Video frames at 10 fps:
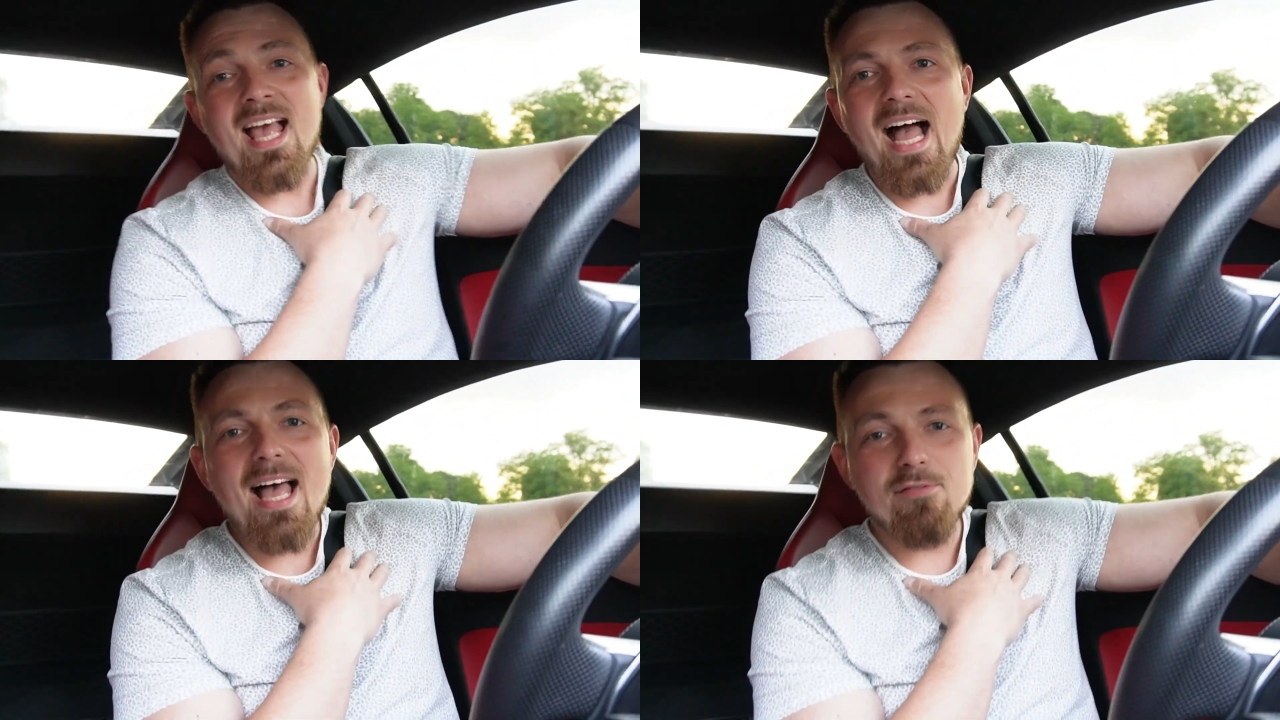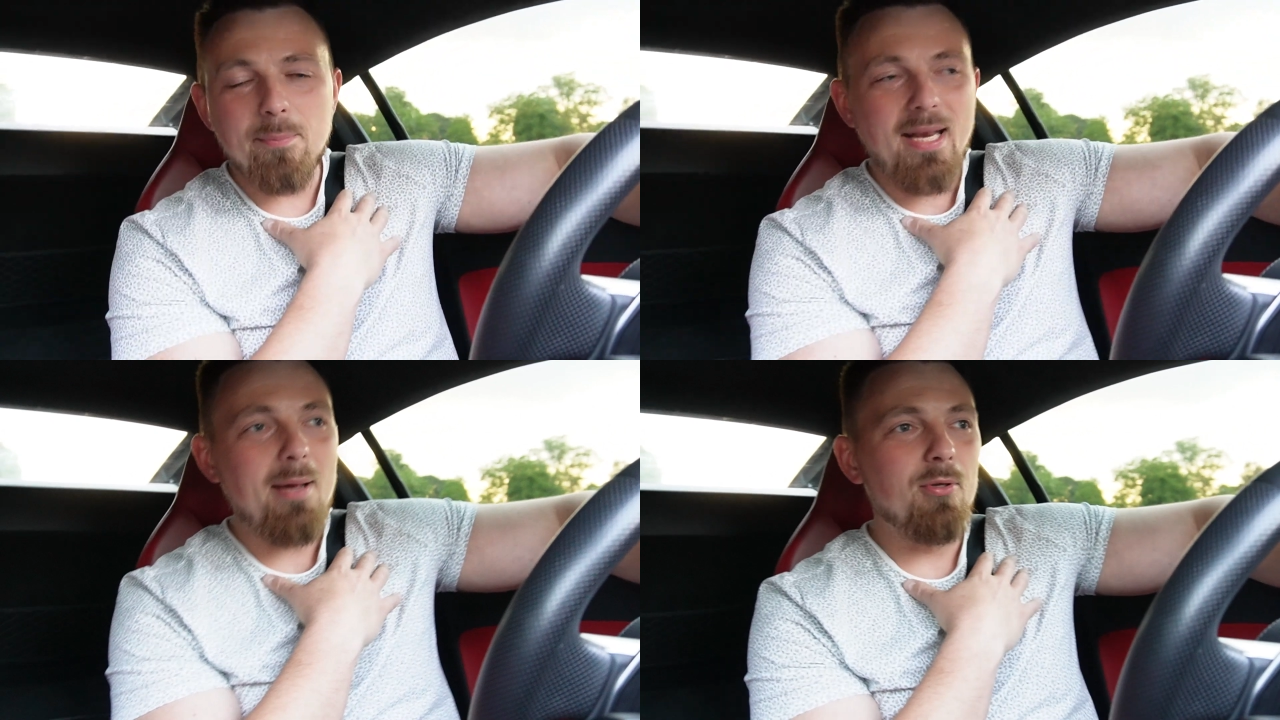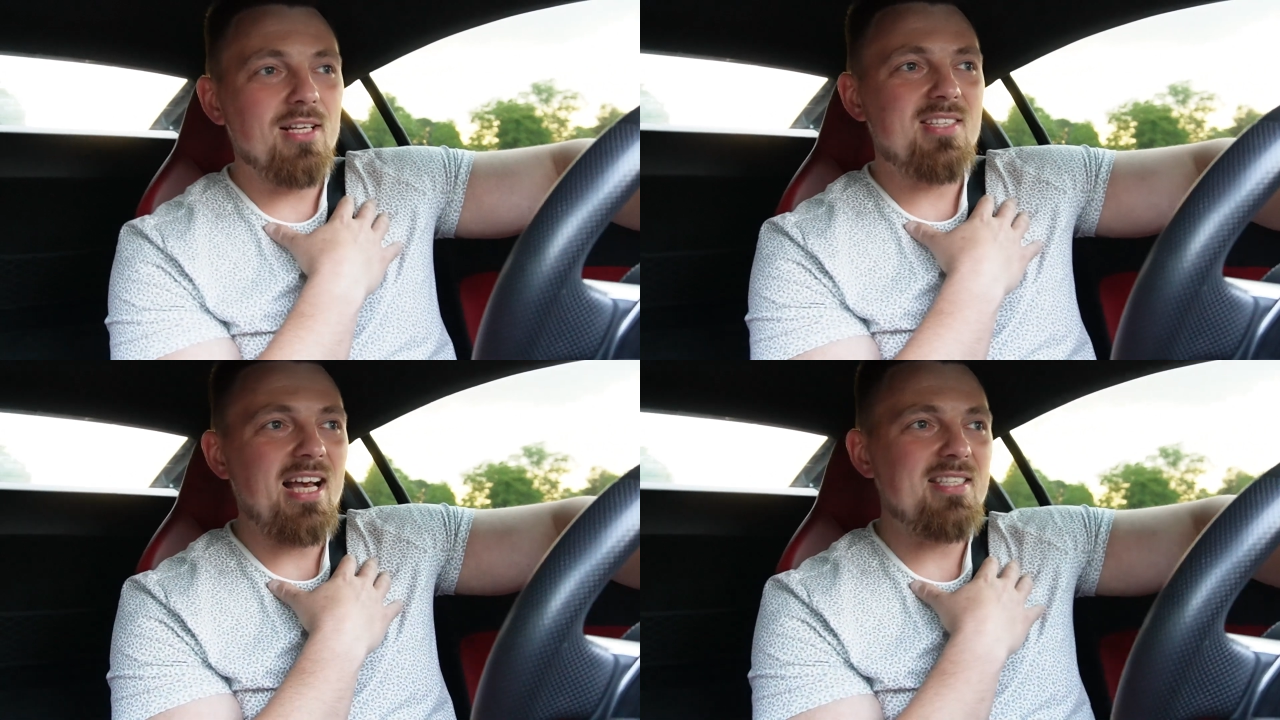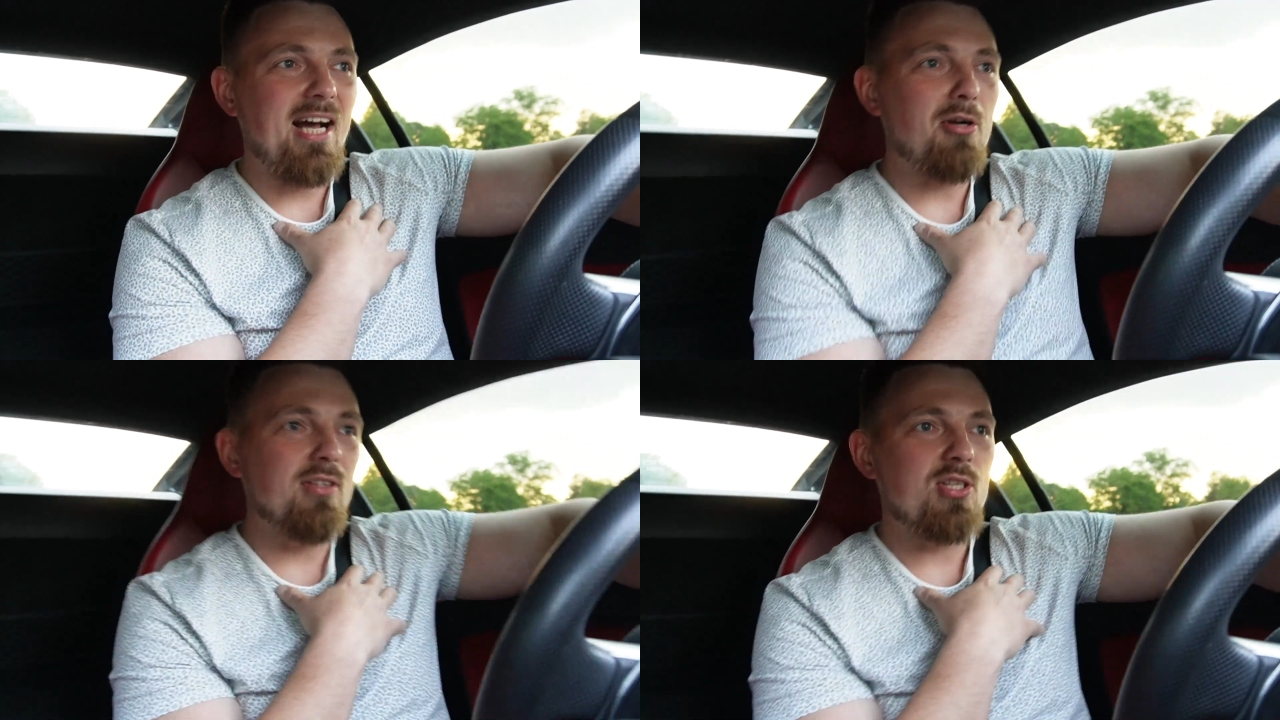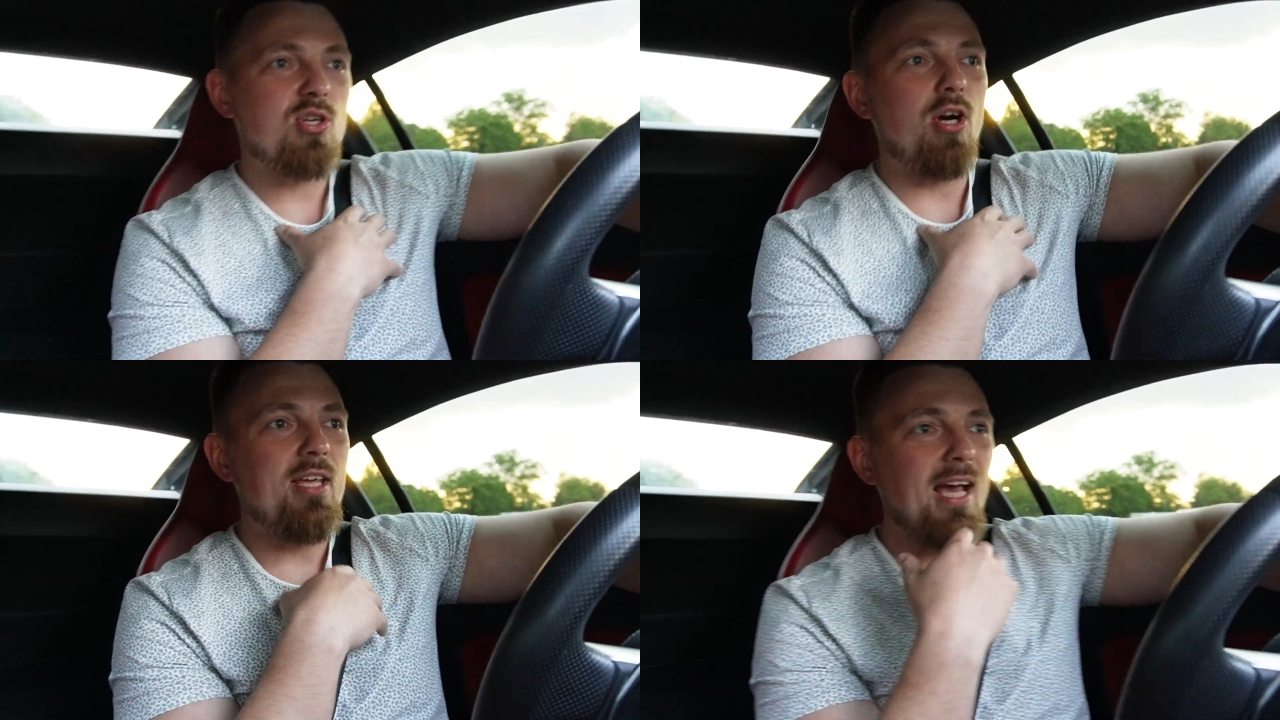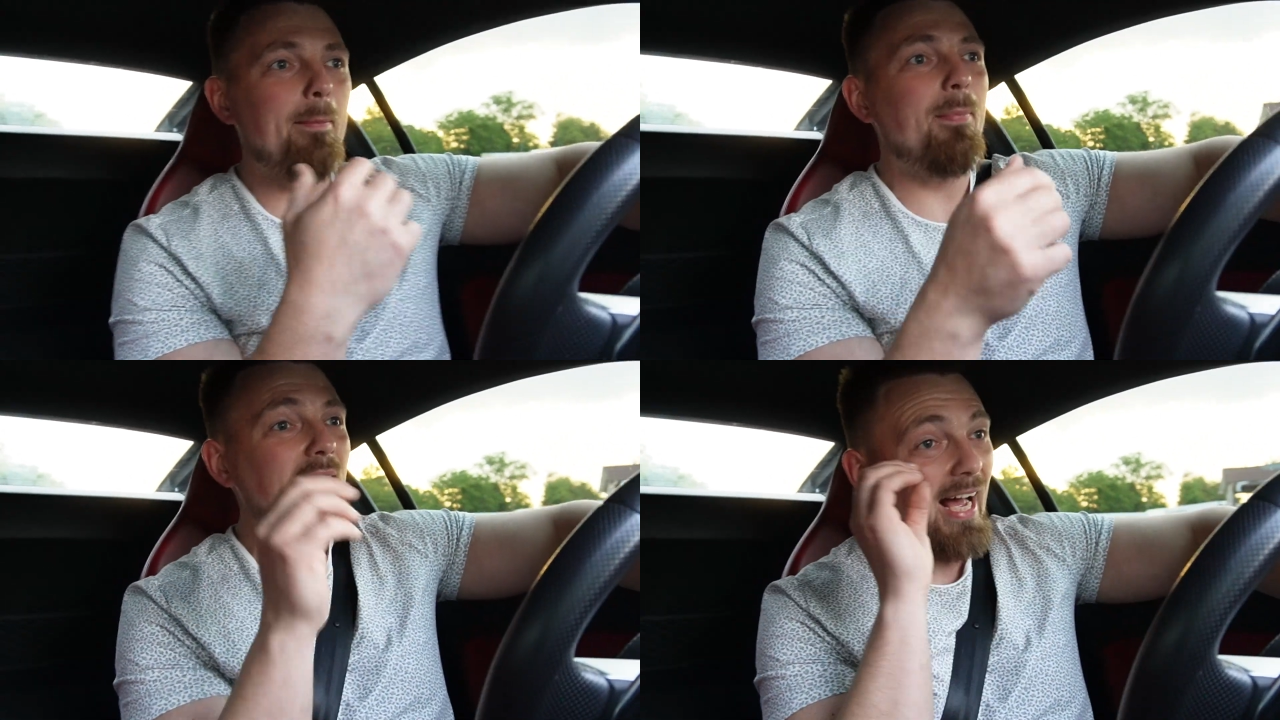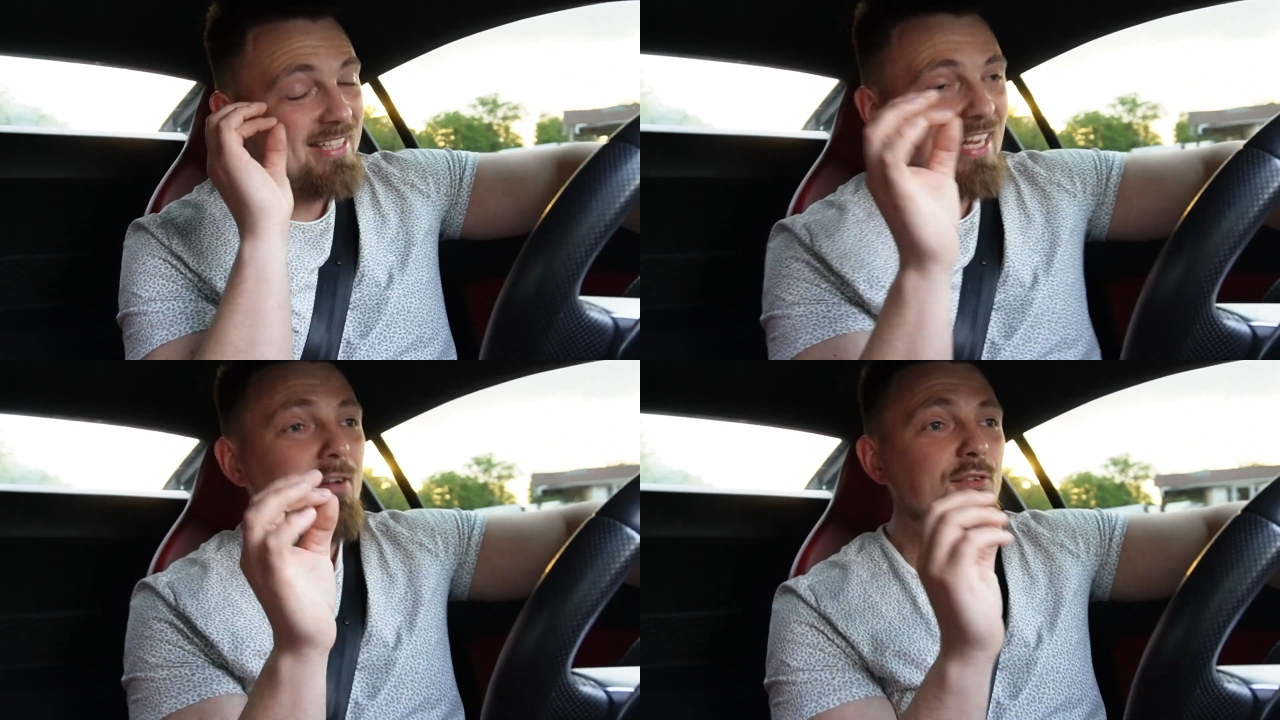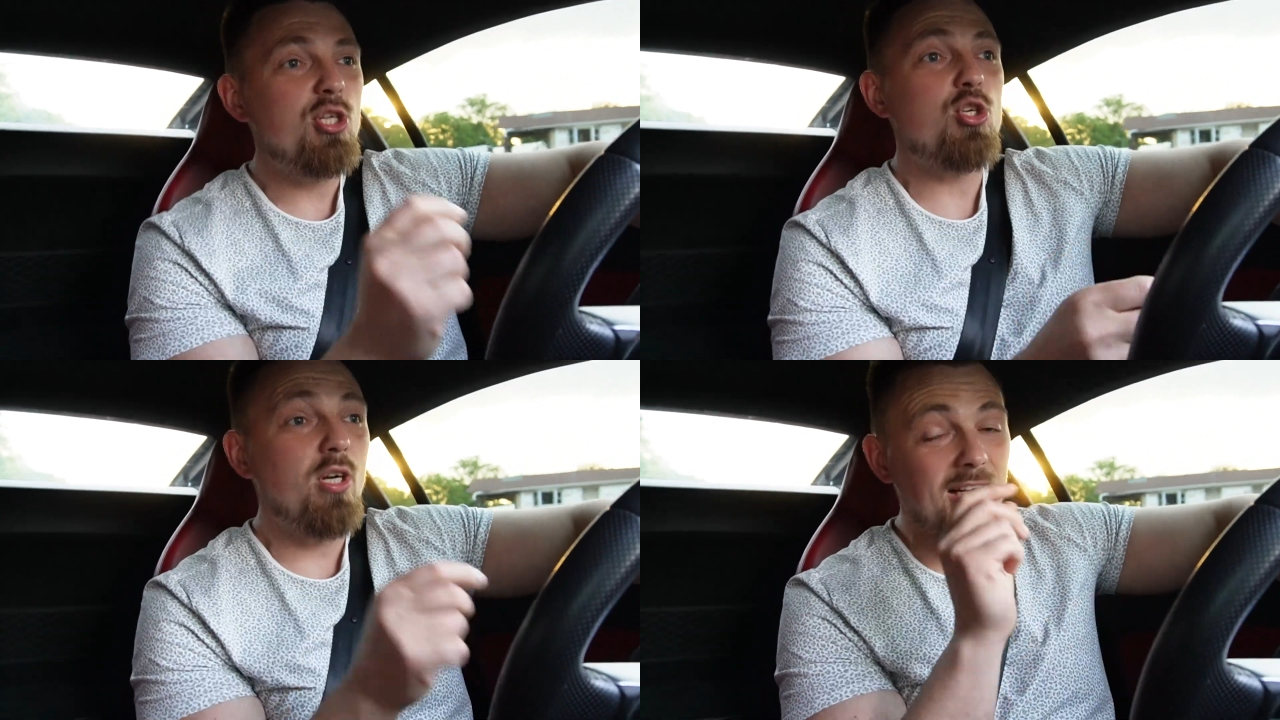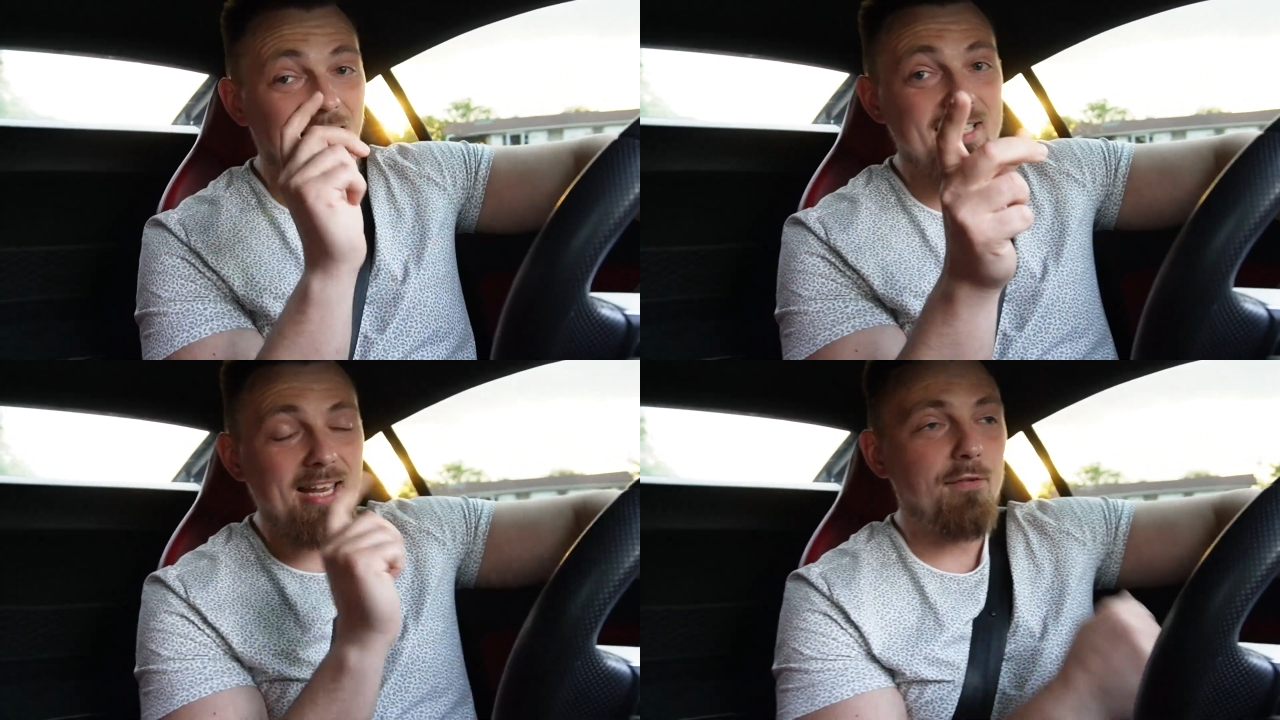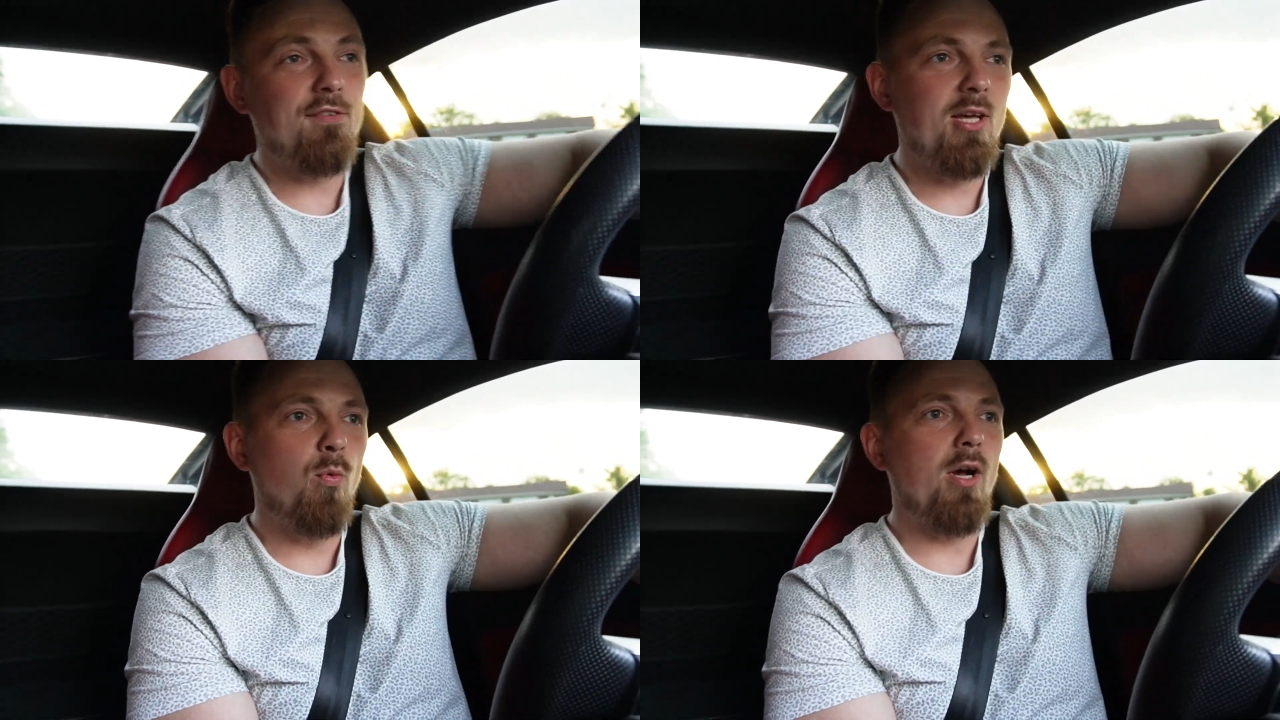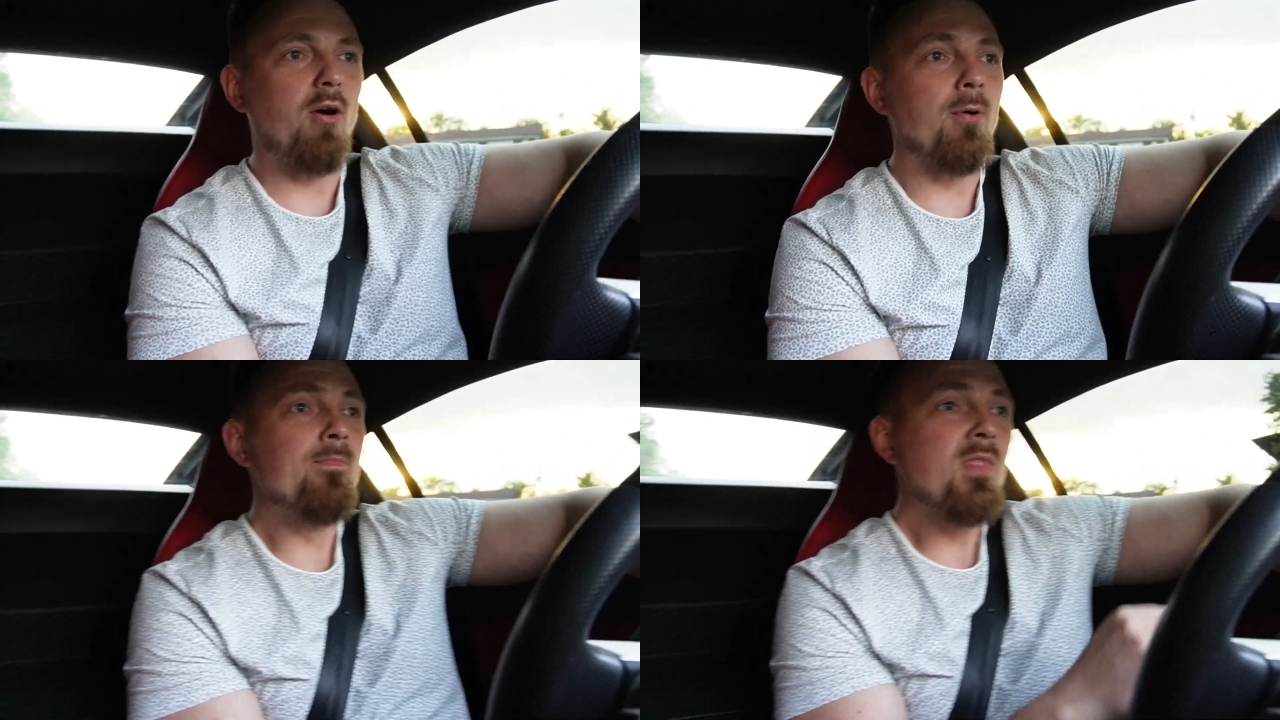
I haven't been able to test out on this car yet, but I definitely should and I definitely will.